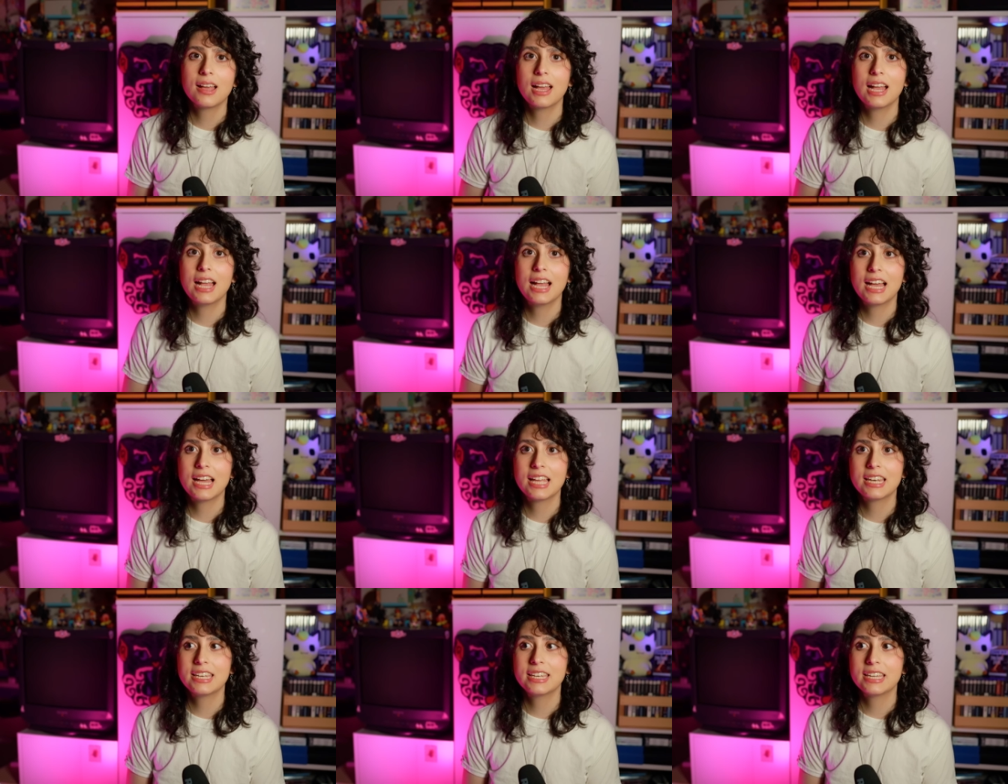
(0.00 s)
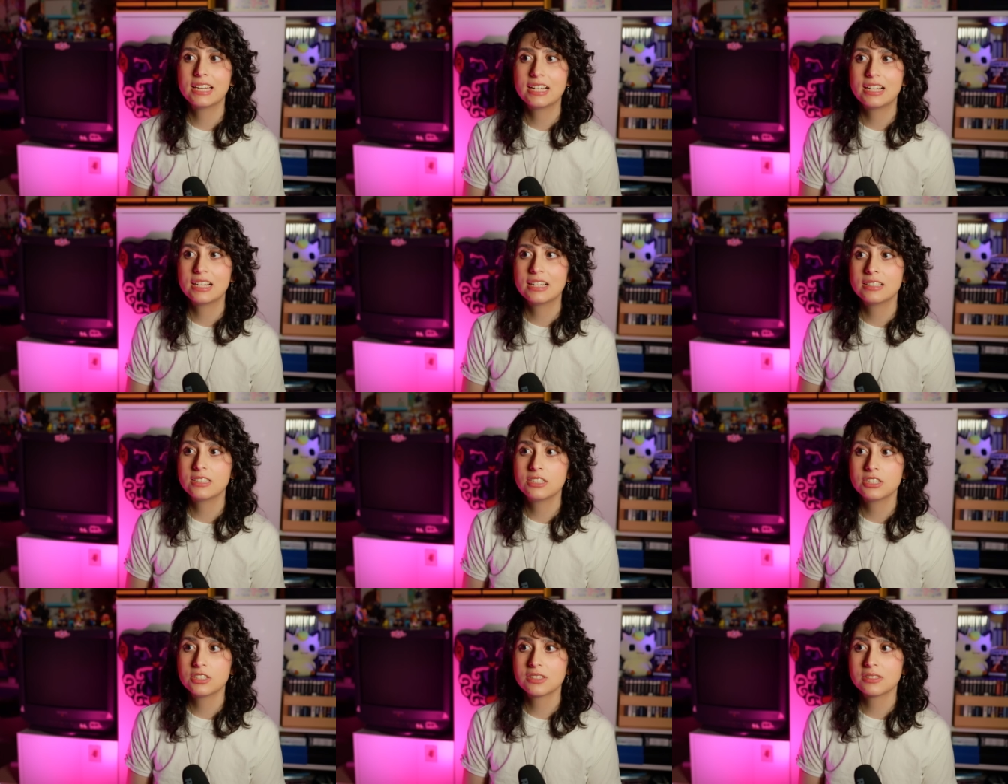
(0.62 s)

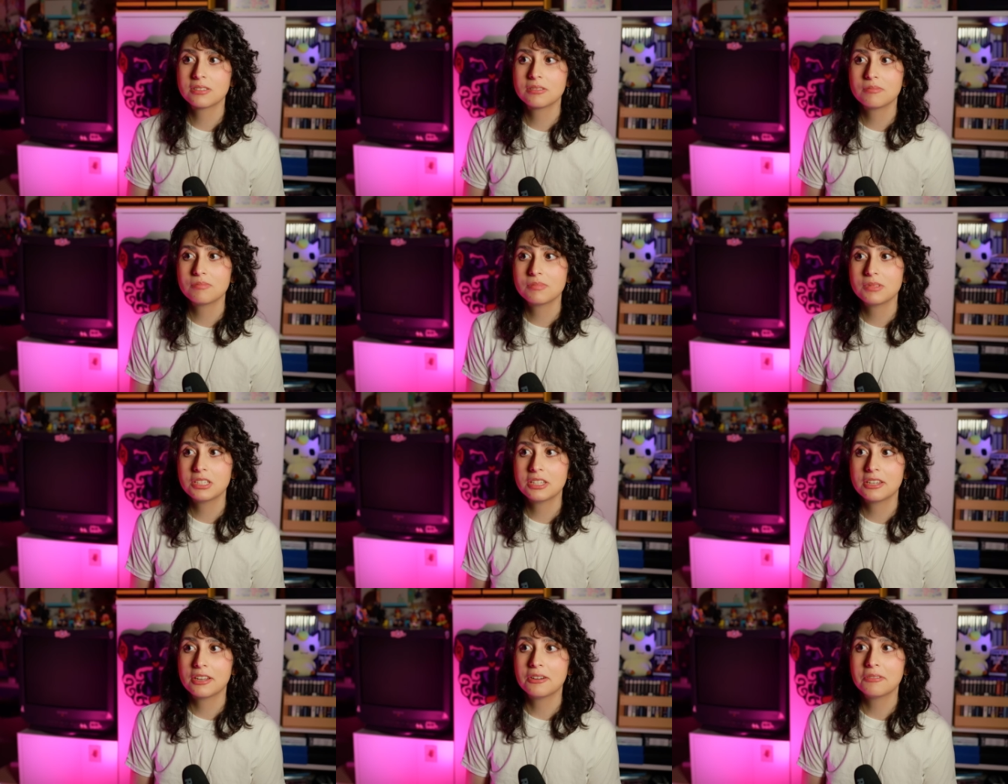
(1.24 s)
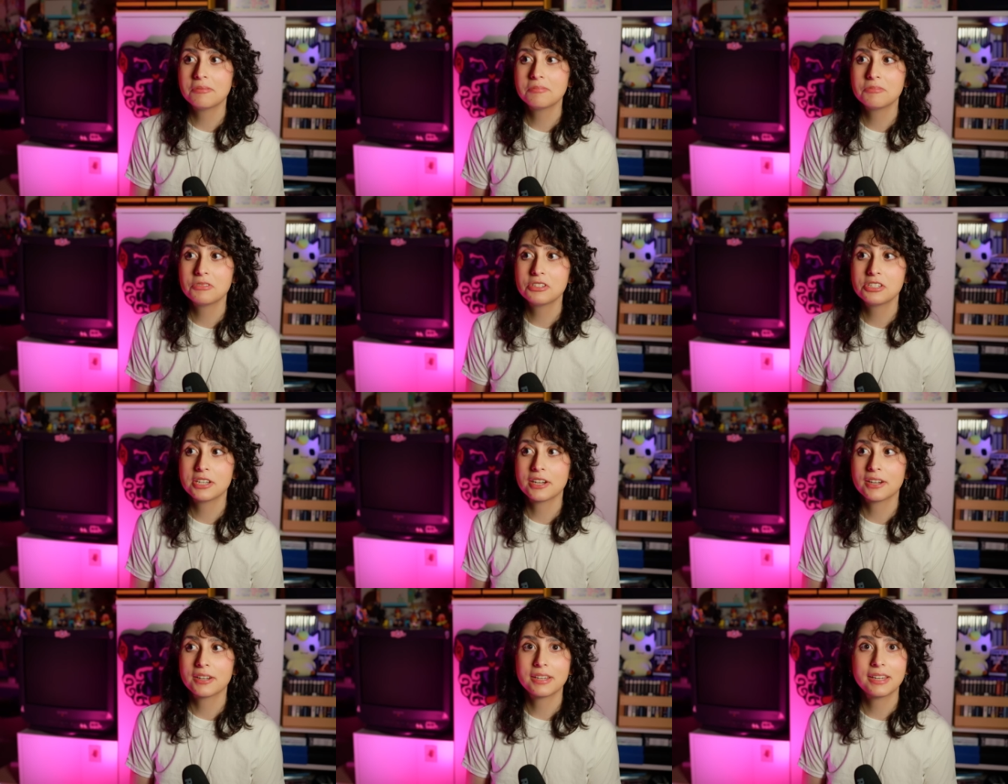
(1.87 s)
and just, you know,
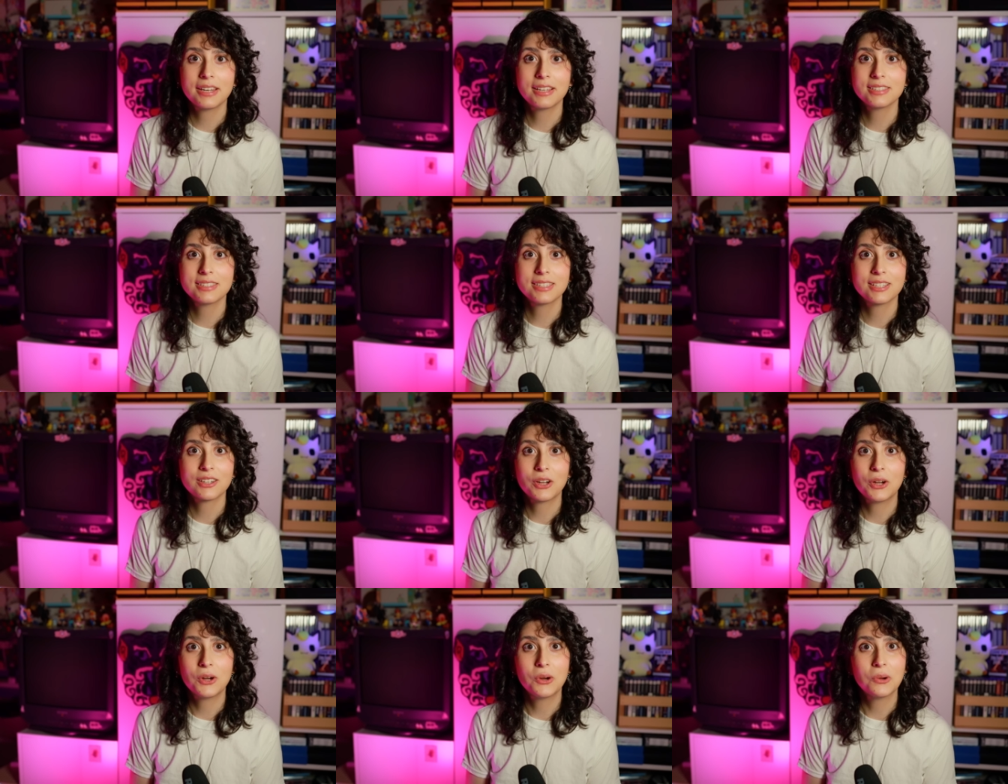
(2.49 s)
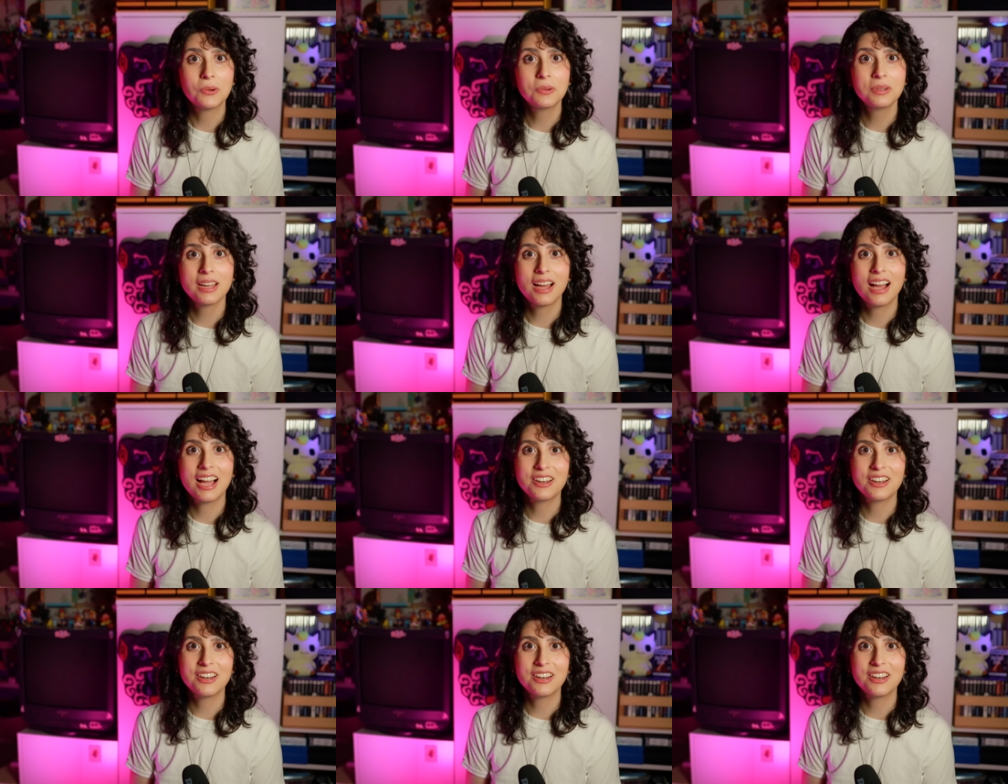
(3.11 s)
shared it as their own.